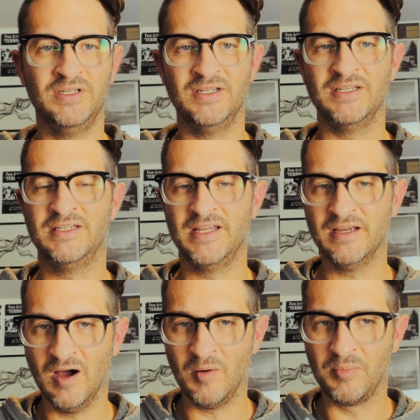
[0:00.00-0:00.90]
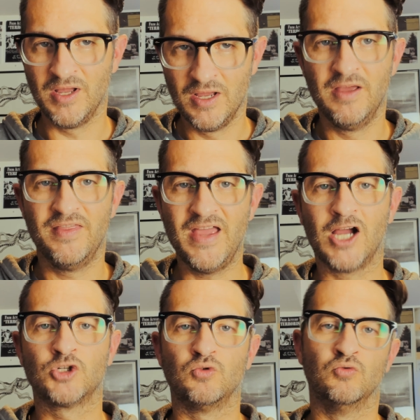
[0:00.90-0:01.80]
need to dig up the
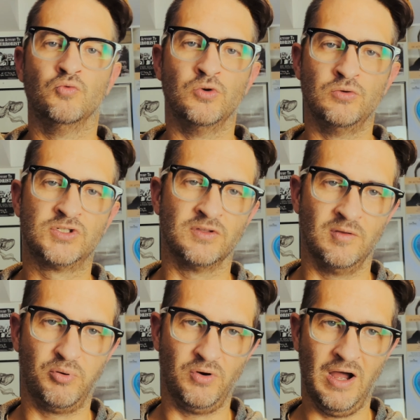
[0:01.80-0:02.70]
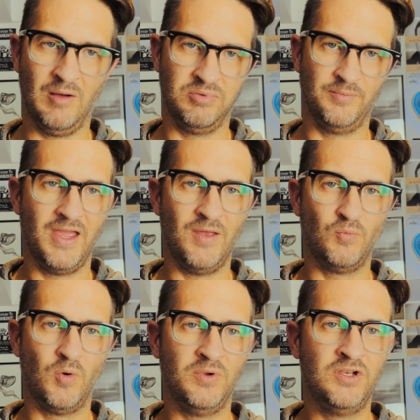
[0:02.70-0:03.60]
actual roots of the problem.
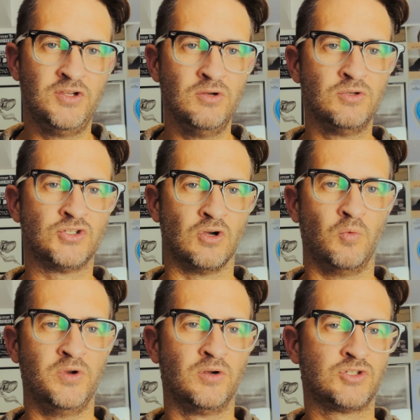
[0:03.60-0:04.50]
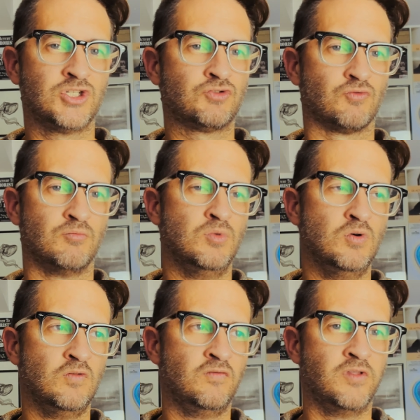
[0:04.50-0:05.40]
And when we do so, we don't just
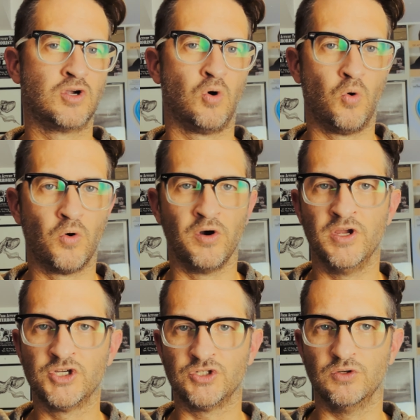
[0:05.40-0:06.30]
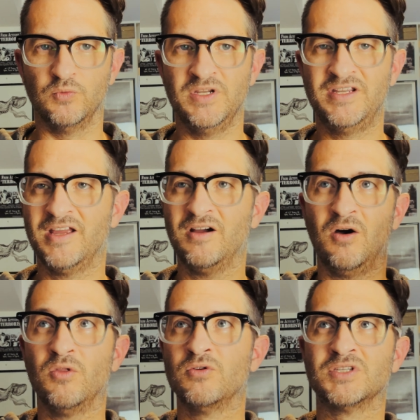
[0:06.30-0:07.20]
remove the core issue, we take
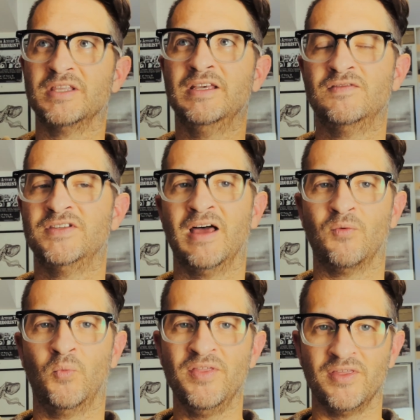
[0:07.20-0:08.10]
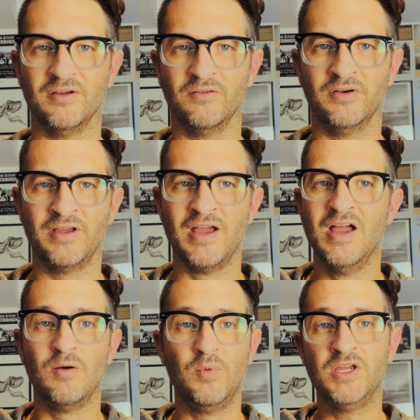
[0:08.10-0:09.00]
all those leaves down with it, right?
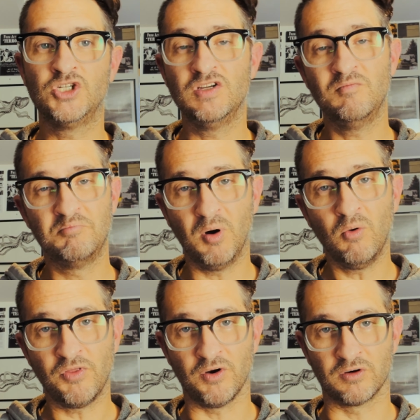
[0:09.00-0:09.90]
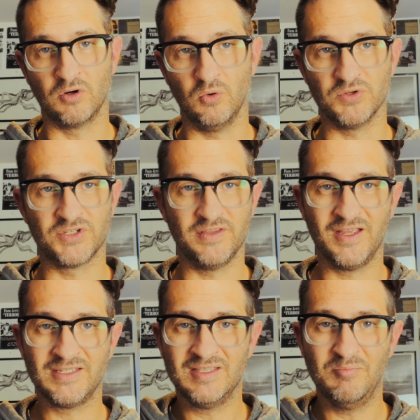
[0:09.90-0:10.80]
We achieve both our goals, and
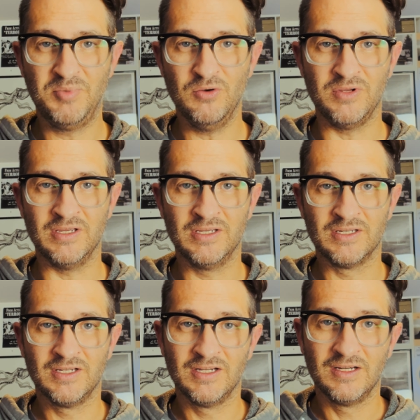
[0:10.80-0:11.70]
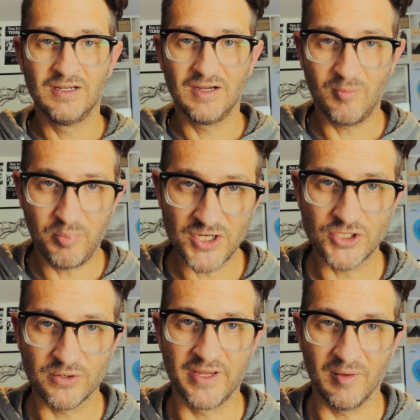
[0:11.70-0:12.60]
that's the beauty of
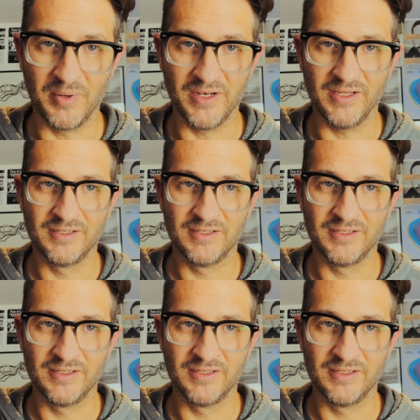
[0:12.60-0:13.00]
pressure campaigning.